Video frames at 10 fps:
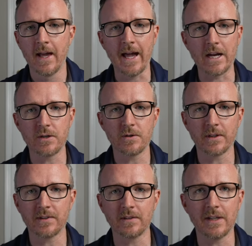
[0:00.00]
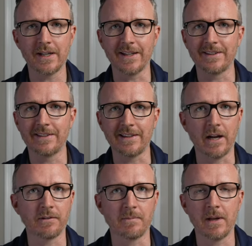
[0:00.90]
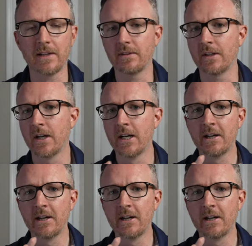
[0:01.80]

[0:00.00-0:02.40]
As you could see, it sounds amazing